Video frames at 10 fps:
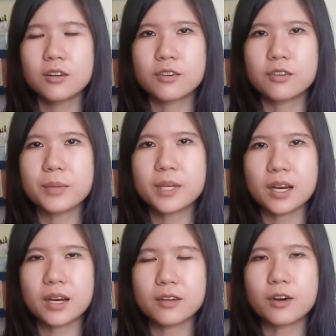For me,
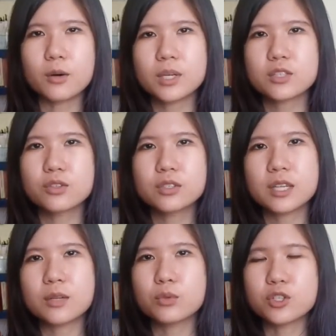I've always known
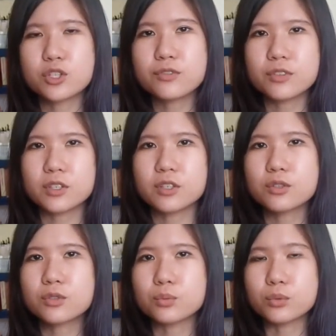that watching videos
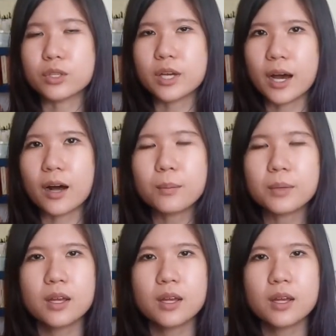would help,